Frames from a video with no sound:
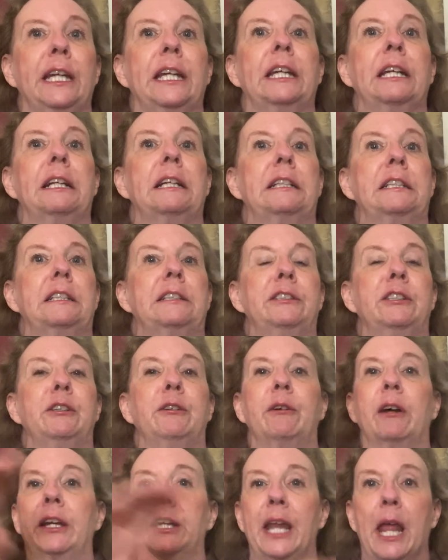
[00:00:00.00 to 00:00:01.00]
is
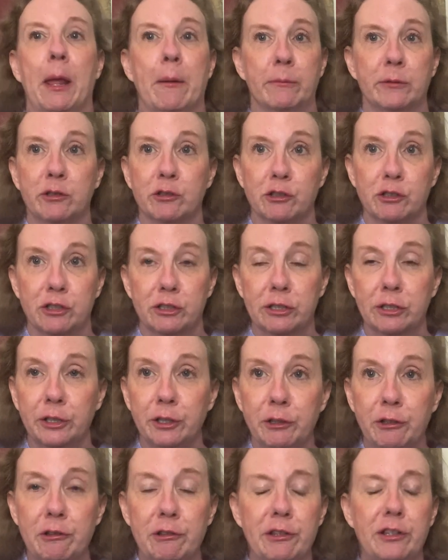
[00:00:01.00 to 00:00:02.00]
you've got an amateur
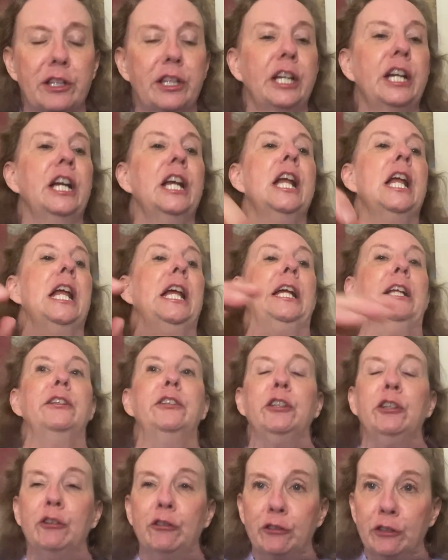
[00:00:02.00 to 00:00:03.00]
sleuth.
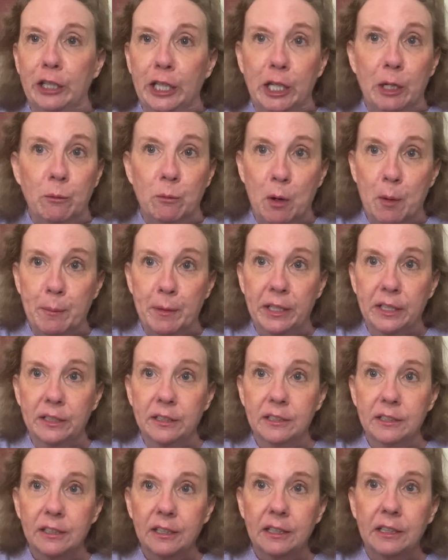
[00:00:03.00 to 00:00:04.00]
It's usually a
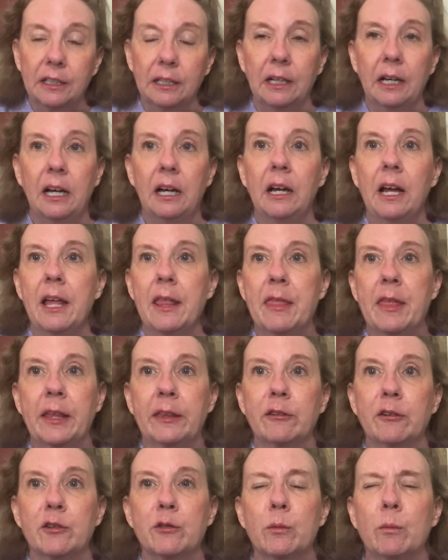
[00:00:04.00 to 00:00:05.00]
woman. I
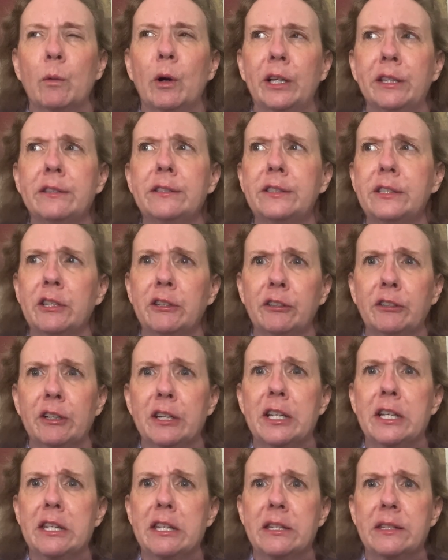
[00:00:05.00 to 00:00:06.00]
think there's one
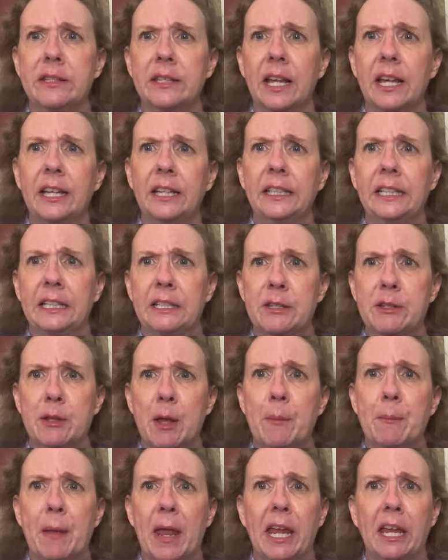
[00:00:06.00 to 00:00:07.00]
series that is
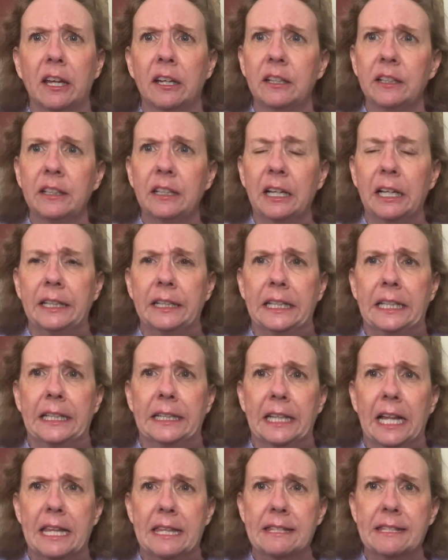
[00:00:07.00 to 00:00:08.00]
a man. I think
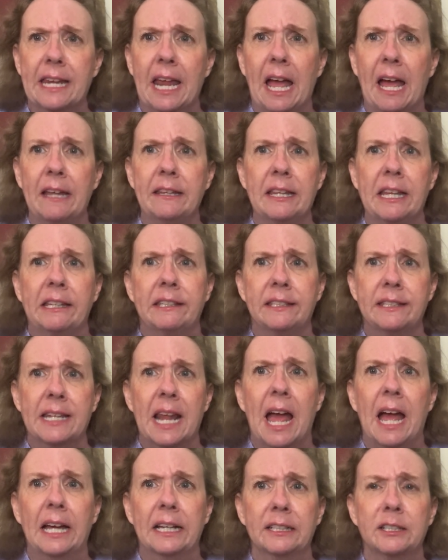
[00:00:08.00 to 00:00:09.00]
that's Katniss
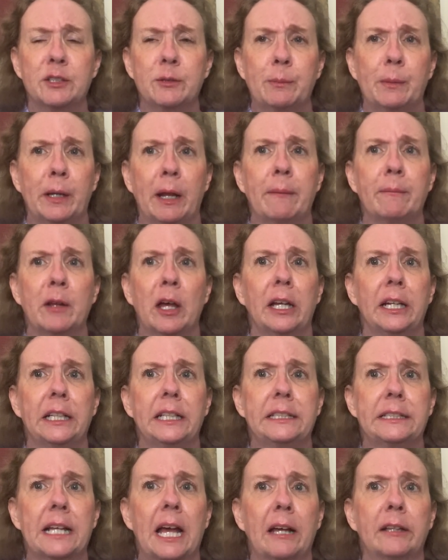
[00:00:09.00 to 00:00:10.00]
Sachs, but I'm not
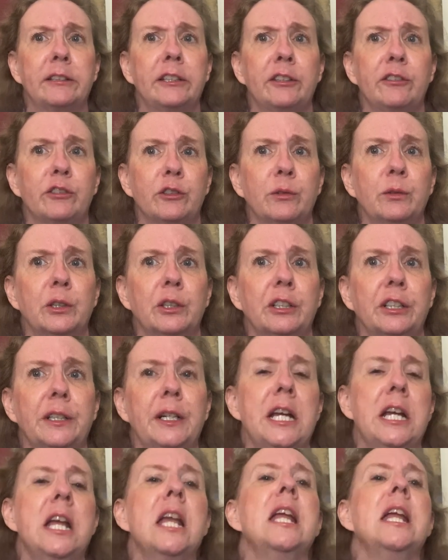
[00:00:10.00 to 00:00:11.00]
exactly sure.
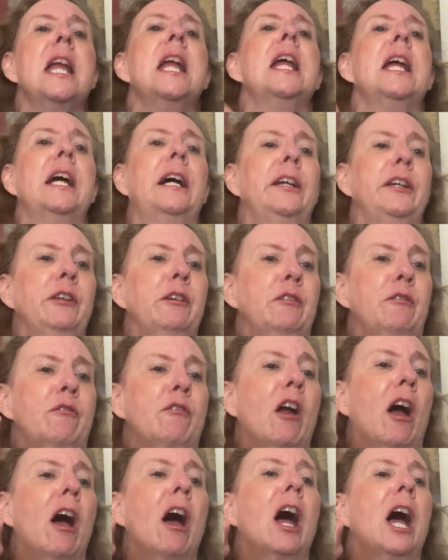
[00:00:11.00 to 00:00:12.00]
You've
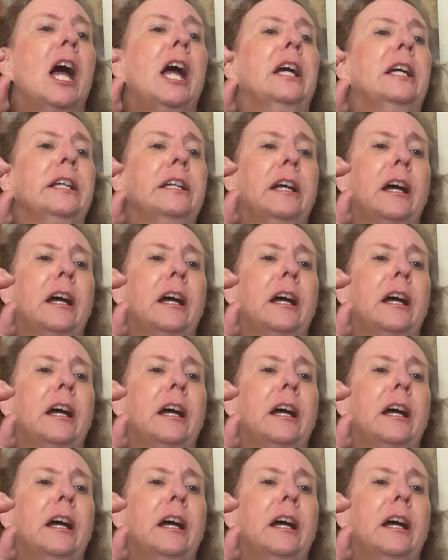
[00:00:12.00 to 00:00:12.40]
got